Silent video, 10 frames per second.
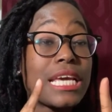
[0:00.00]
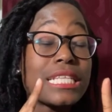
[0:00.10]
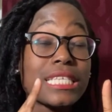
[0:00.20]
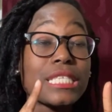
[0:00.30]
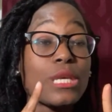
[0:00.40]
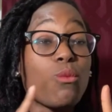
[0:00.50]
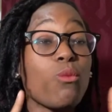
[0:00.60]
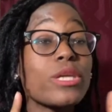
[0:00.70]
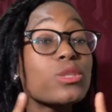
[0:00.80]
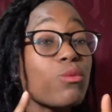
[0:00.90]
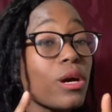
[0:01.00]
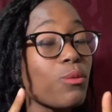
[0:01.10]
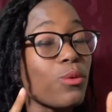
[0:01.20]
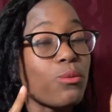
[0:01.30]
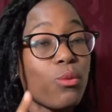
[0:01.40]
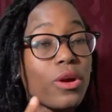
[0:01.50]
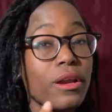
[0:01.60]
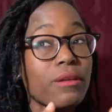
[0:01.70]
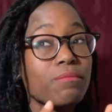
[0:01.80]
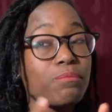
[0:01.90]
to see which one would
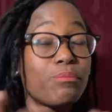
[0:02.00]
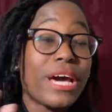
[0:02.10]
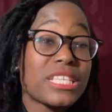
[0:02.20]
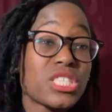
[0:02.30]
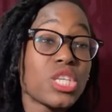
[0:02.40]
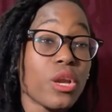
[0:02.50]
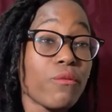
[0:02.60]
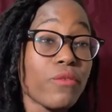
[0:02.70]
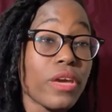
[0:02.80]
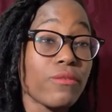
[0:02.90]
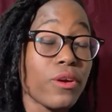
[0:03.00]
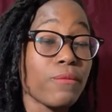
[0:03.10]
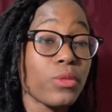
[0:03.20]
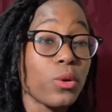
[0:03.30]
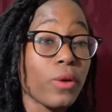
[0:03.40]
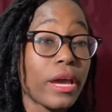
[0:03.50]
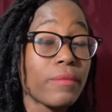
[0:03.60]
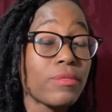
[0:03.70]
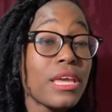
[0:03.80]
work best in your favor, okay?